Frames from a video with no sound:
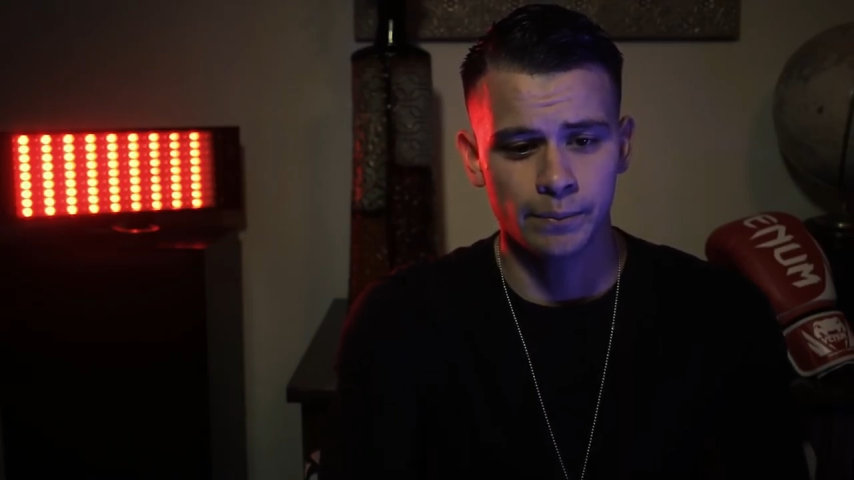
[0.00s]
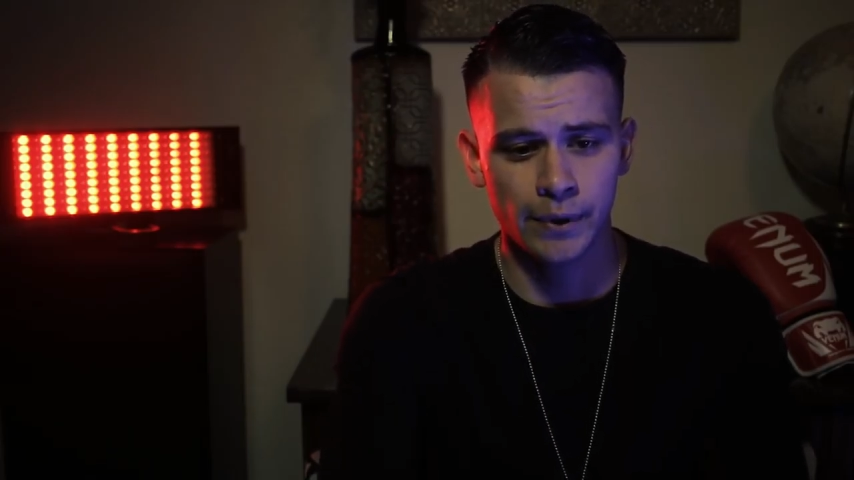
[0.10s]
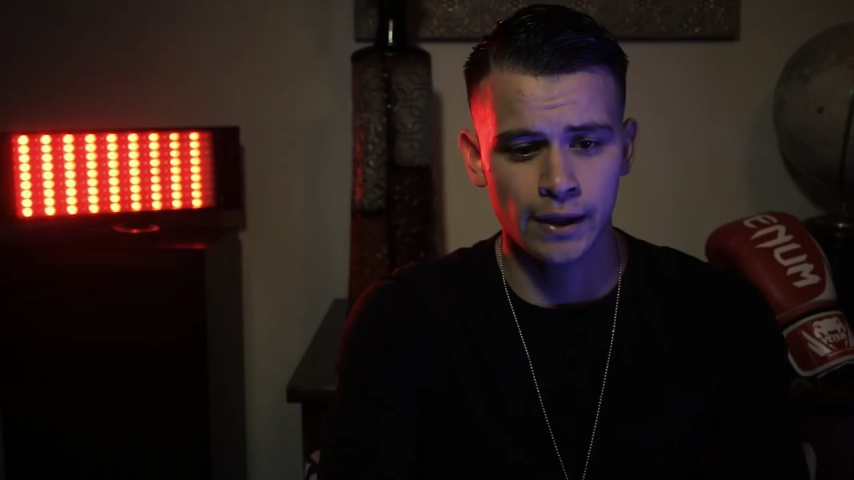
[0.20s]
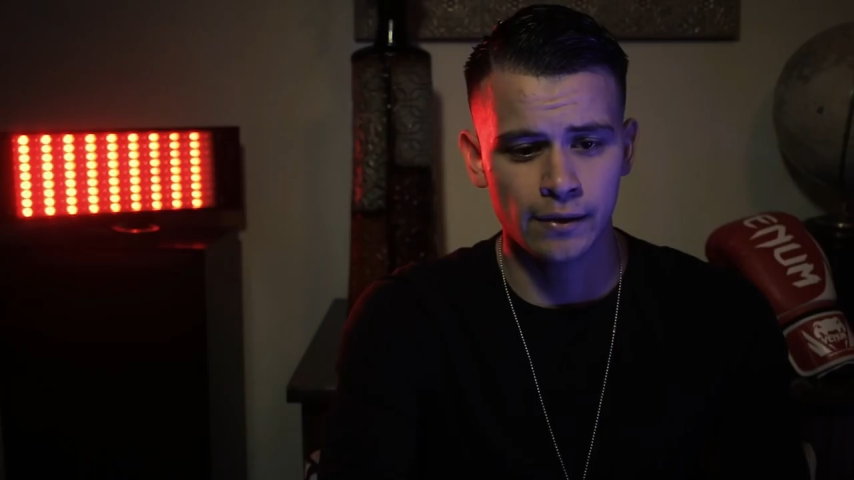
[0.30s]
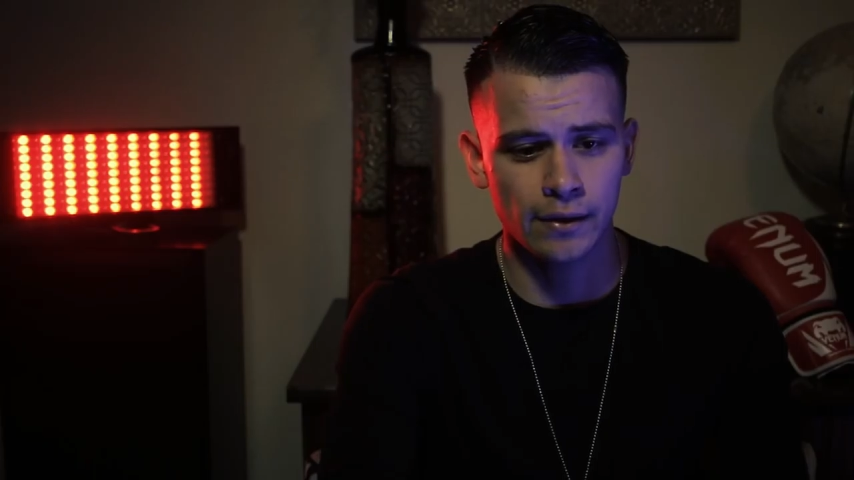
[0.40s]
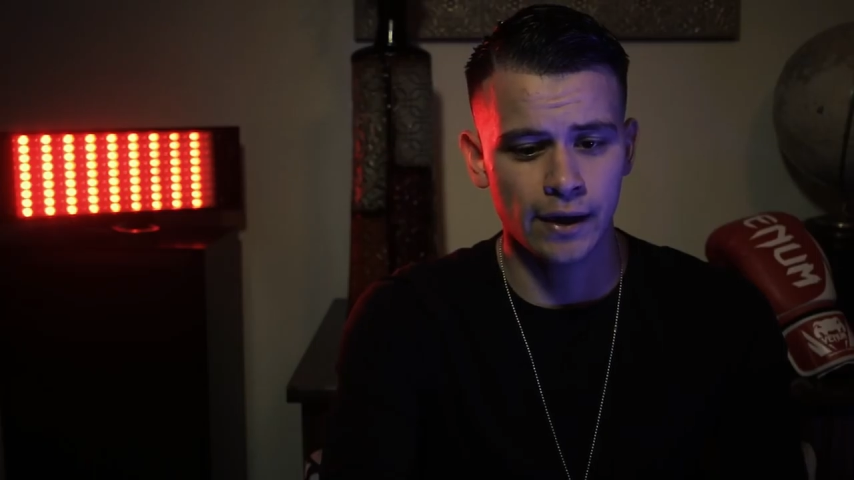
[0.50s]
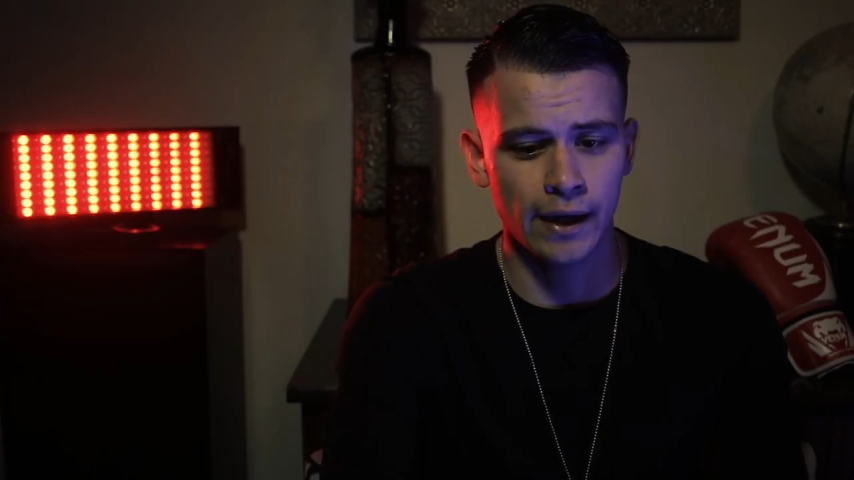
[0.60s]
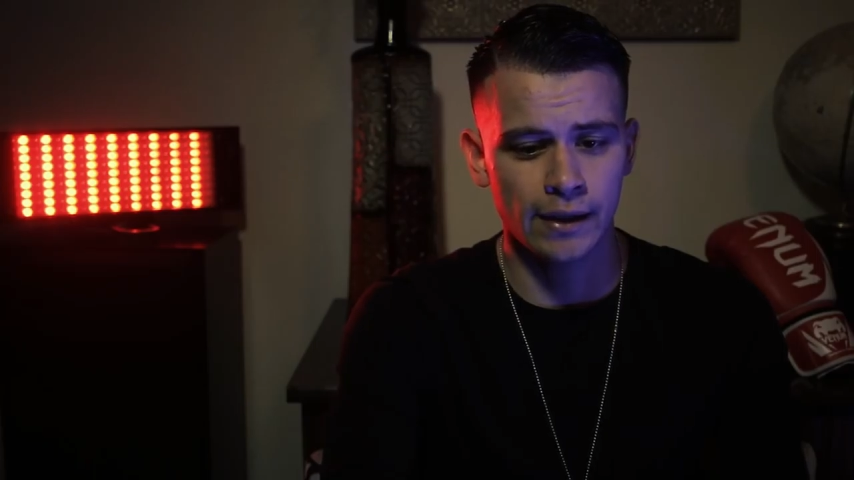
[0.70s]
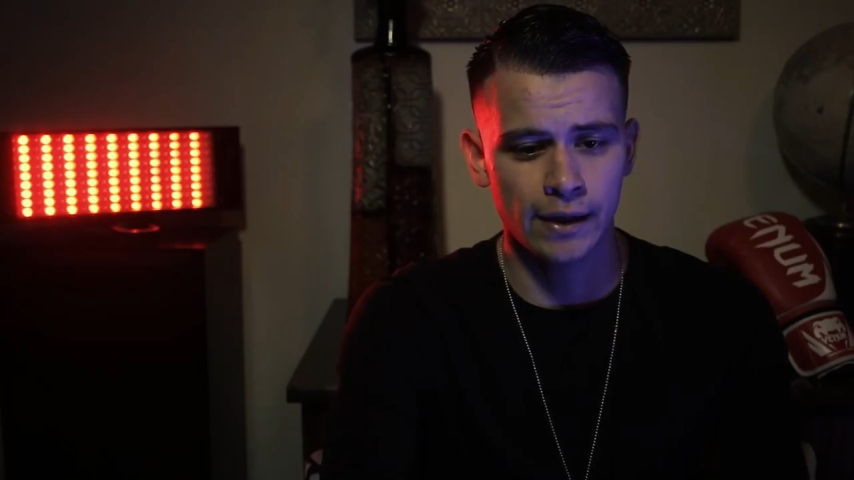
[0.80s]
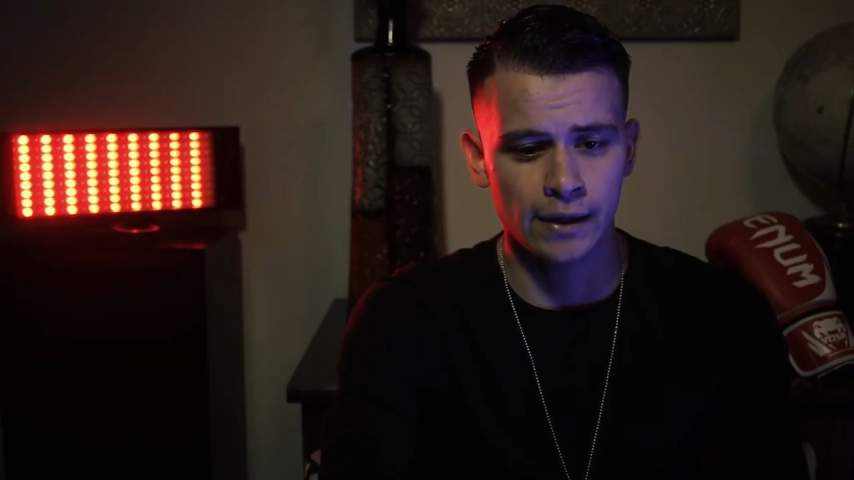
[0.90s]
But
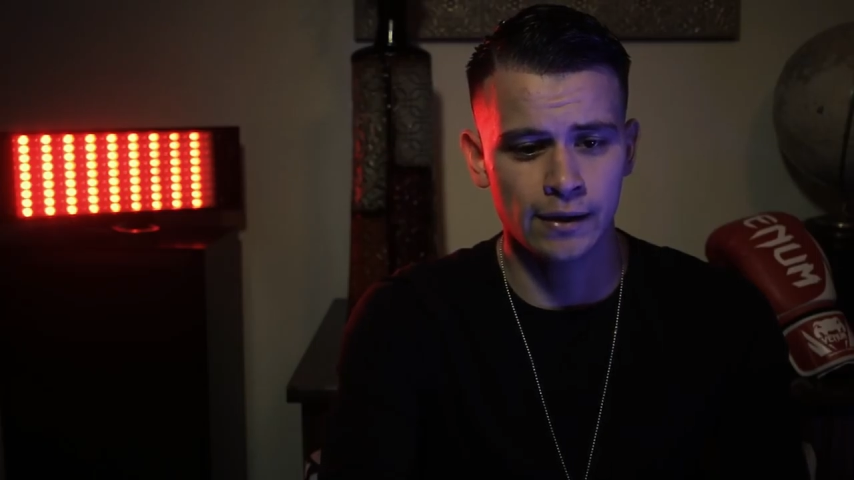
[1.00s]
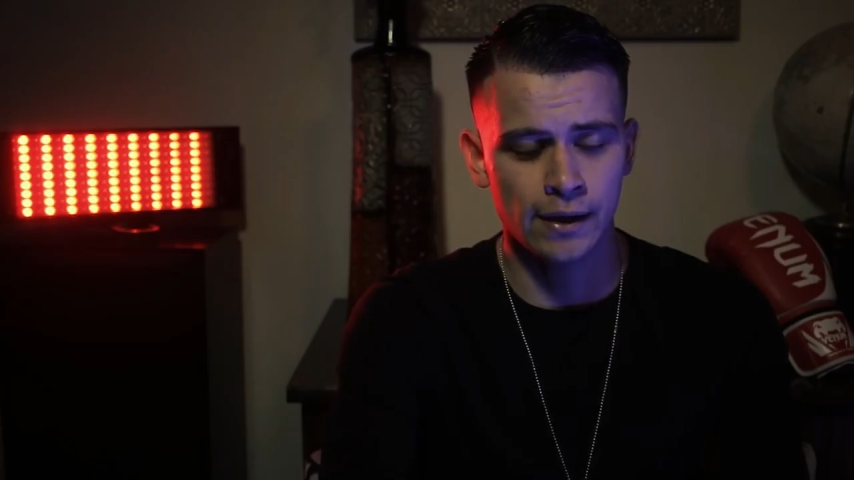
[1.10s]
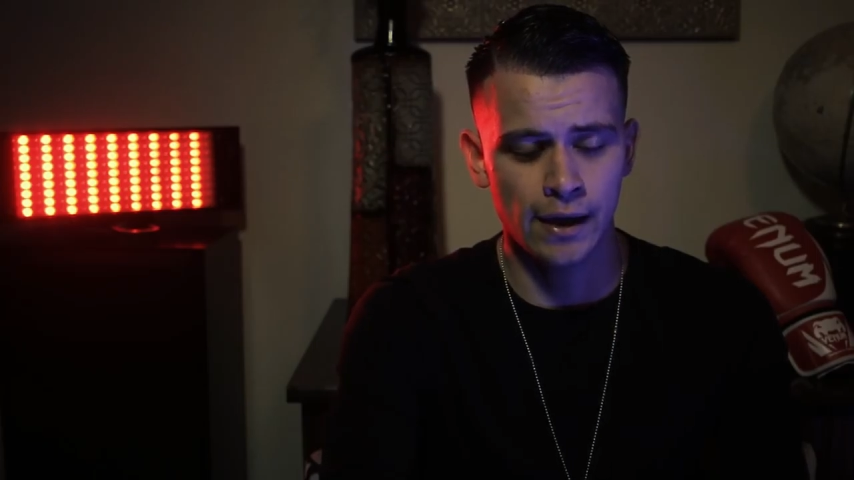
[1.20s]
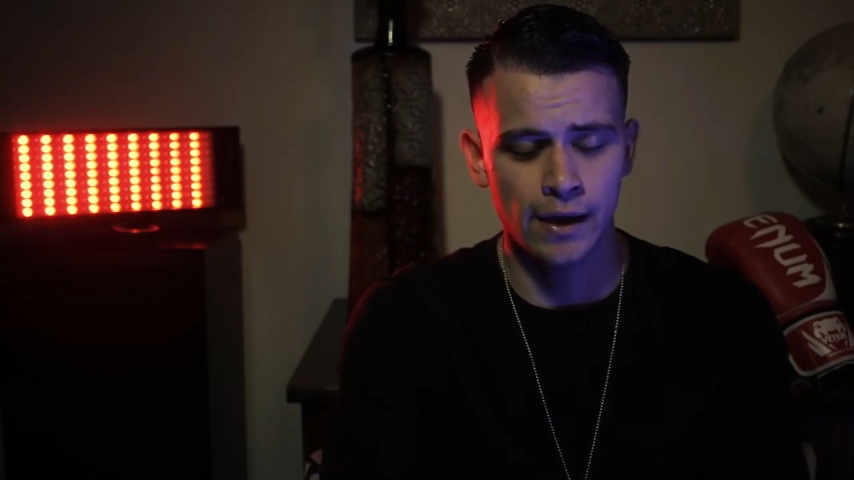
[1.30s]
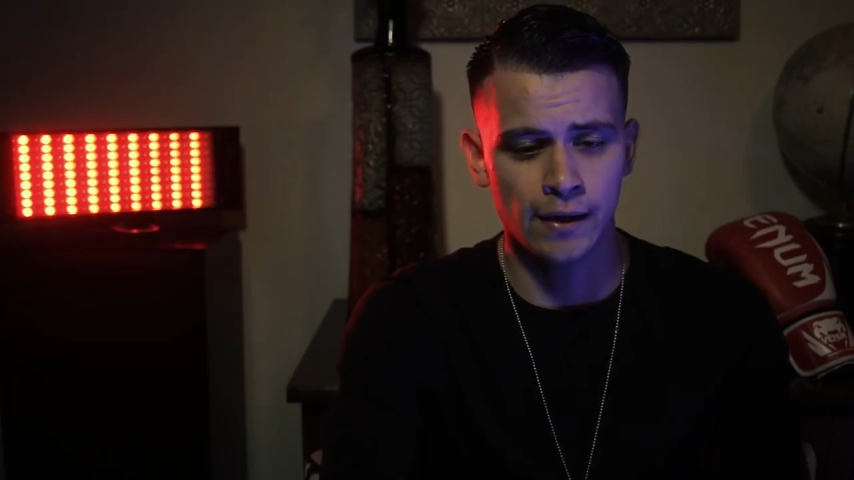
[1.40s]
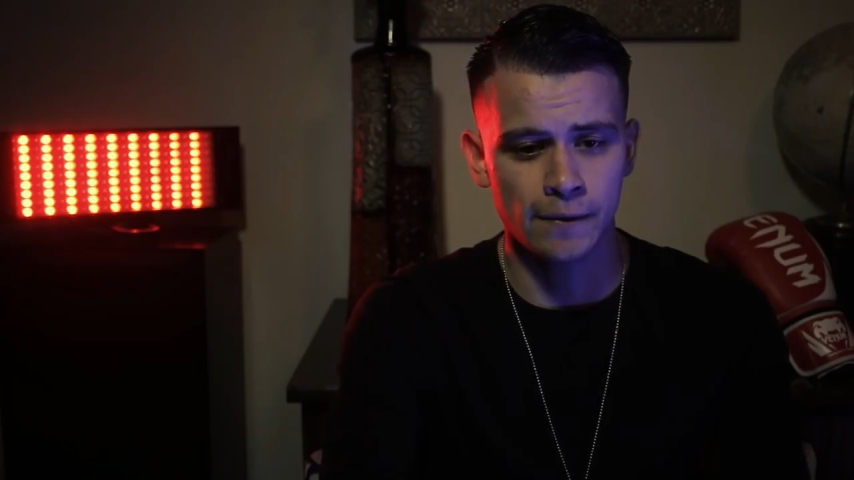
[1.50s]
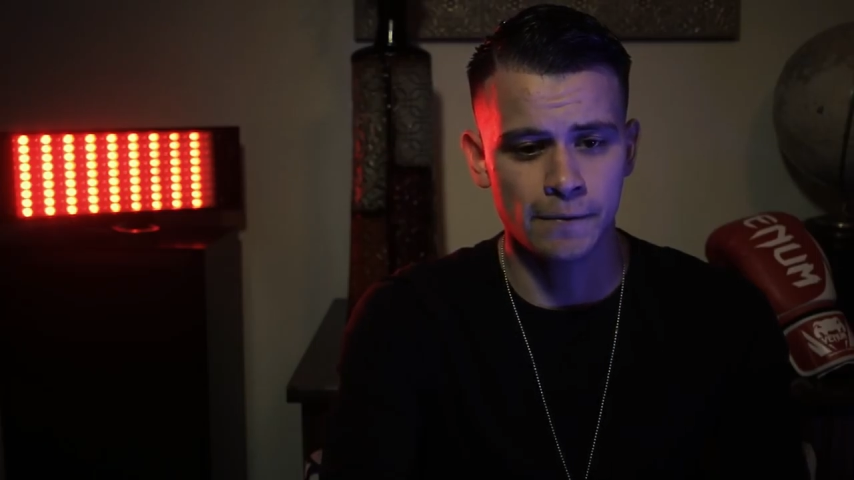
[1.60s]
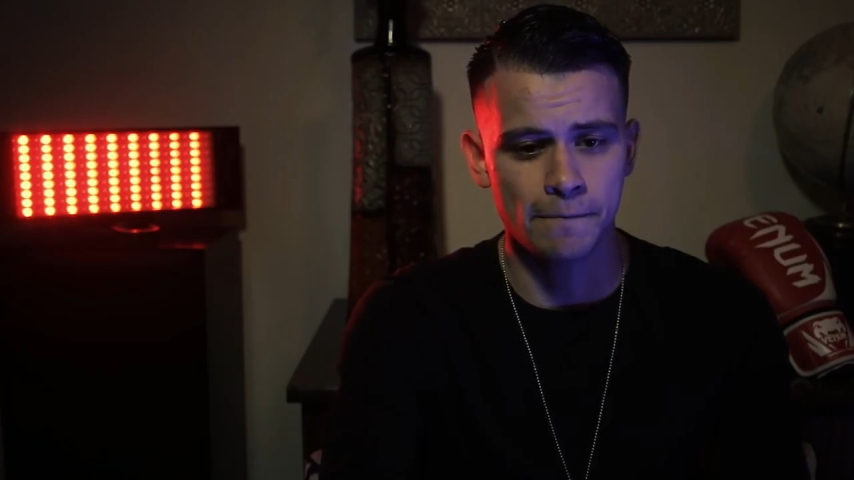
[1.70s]
at the end of the day,